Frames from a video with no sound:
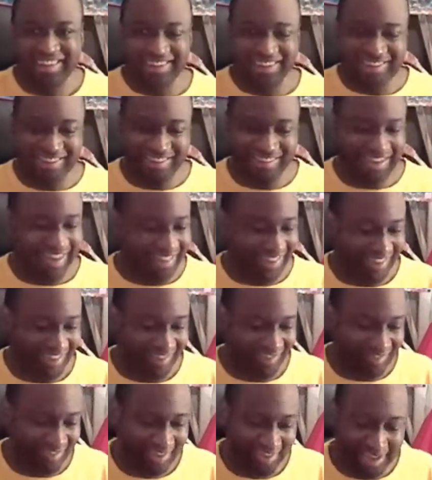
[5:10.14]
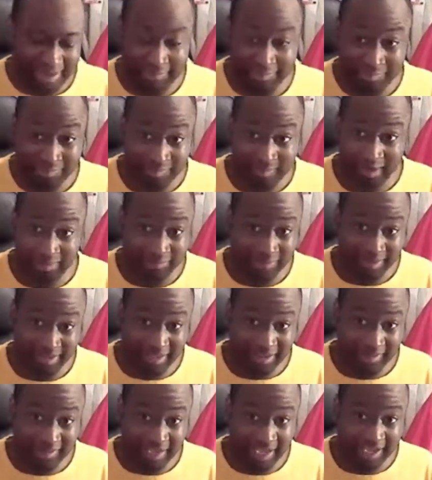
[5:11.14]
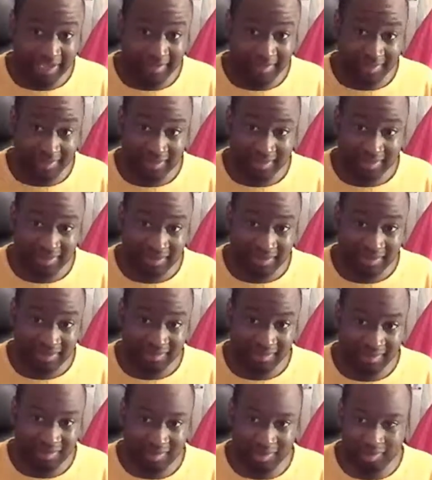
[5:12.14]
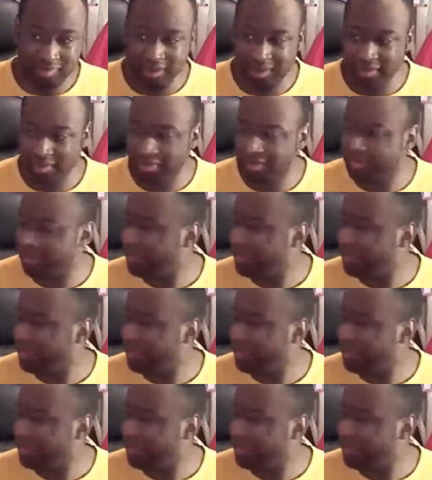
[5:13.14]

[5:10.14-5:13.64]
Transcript: you know i just re i'm i'm really excited to to do this